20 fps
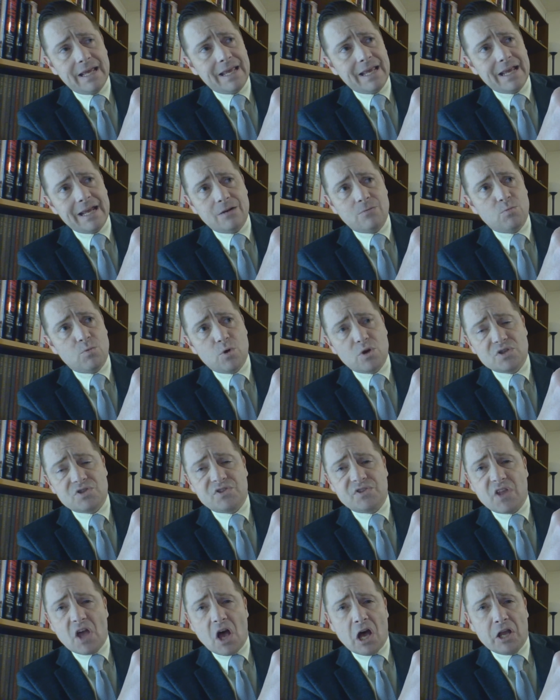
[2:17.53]
It was
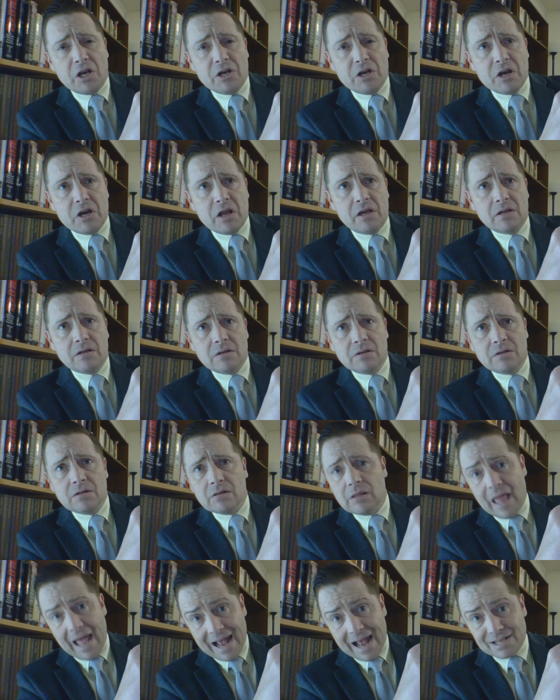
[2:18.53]
done
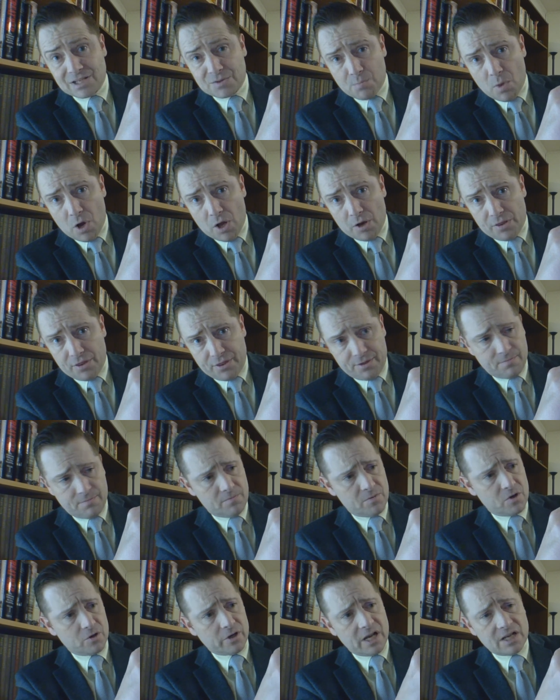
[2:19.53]
last month.
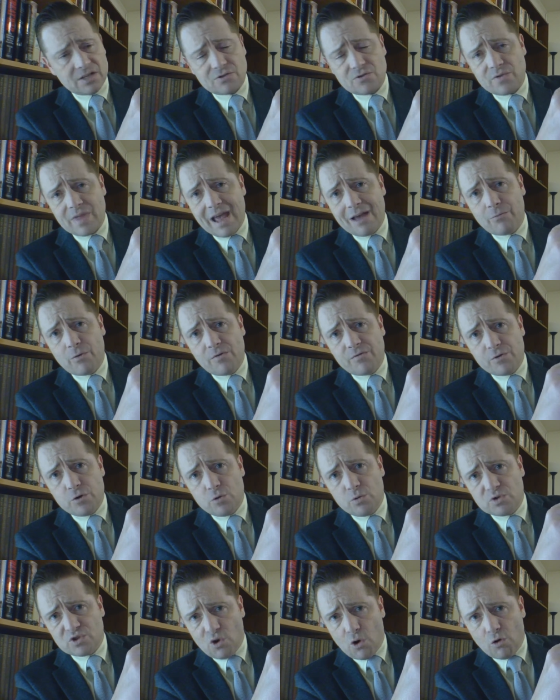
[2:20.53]
Okay, so that review
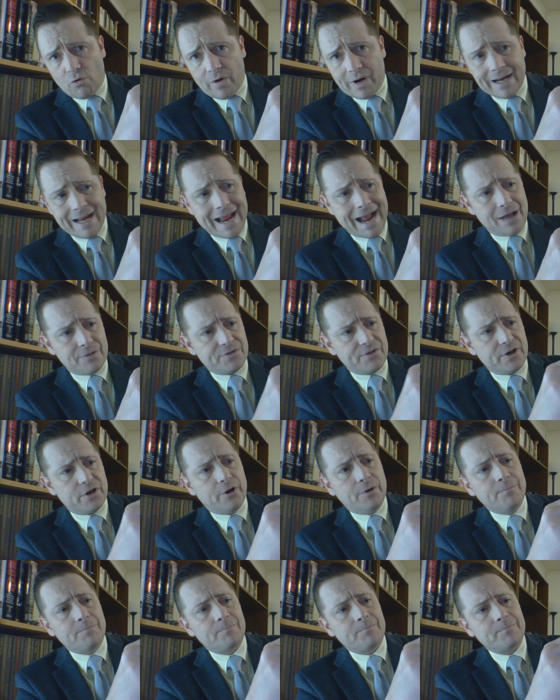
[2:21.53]
is already out there.
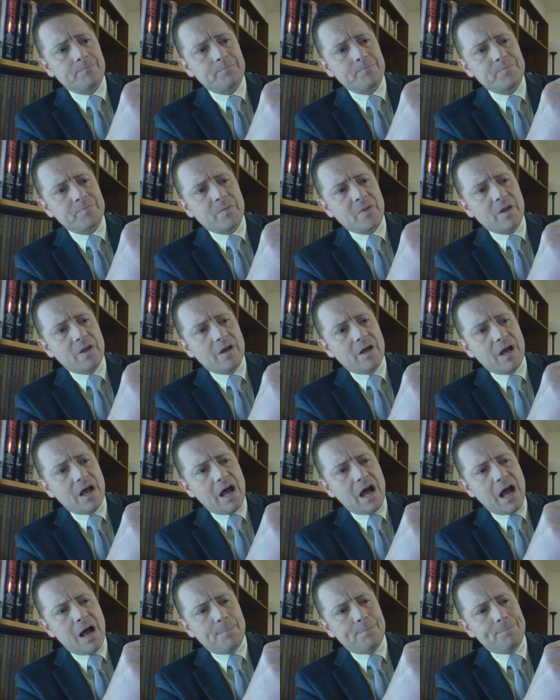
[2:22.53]

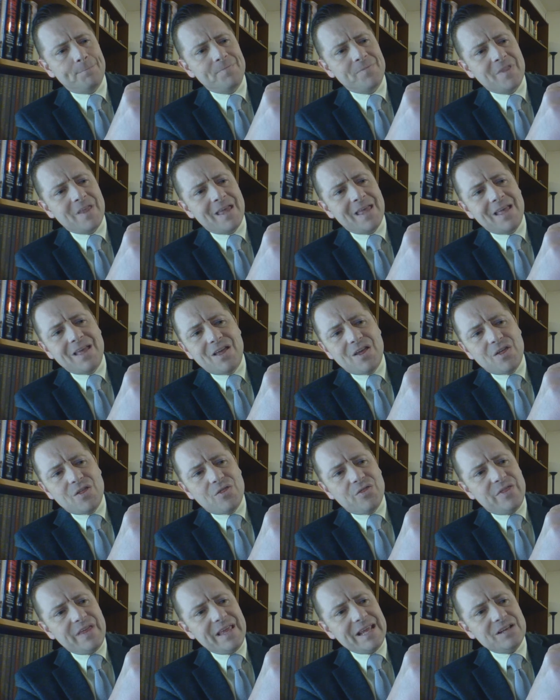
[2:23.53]
Um,
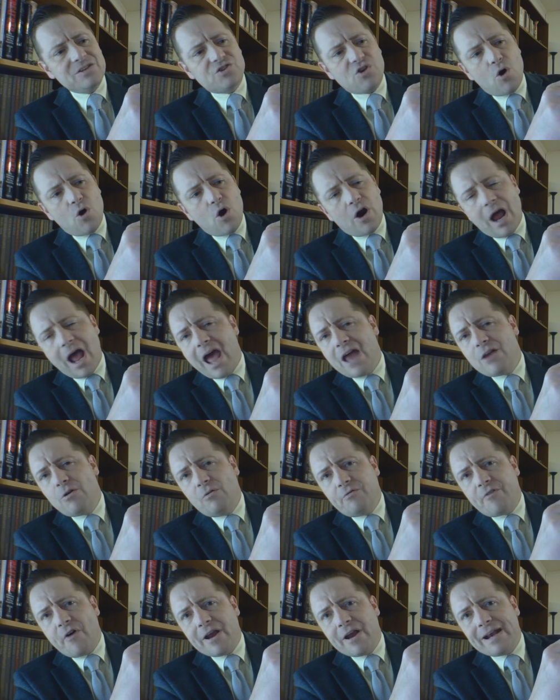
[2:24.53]
these are, I don't
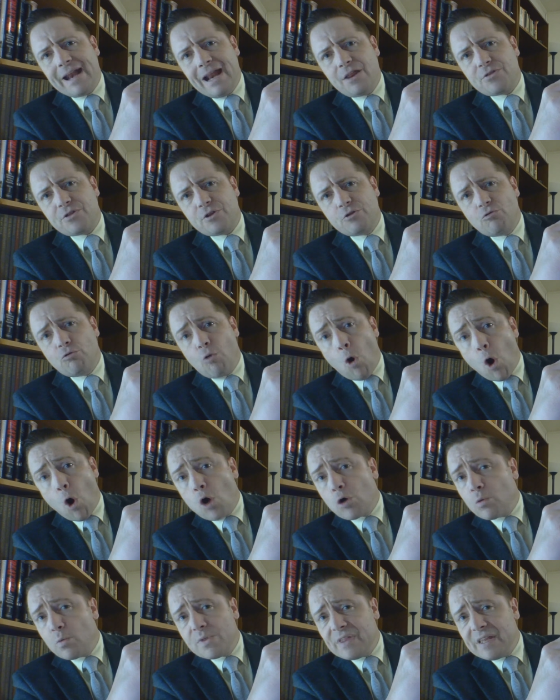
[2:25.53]
find anything
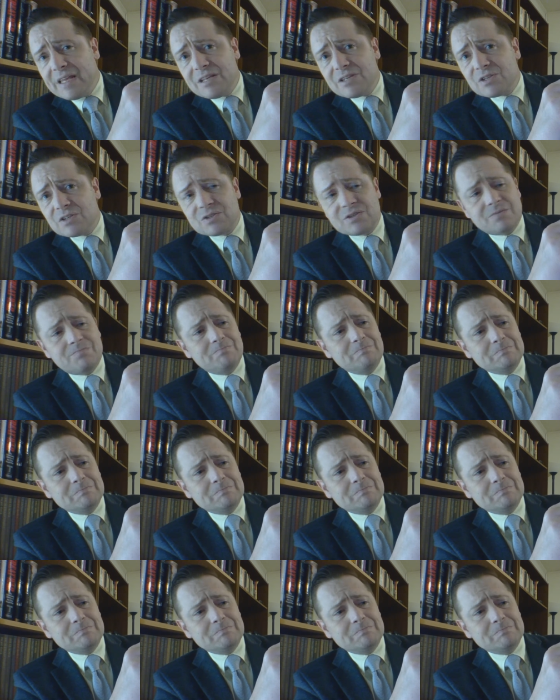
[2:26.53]
wrong with these.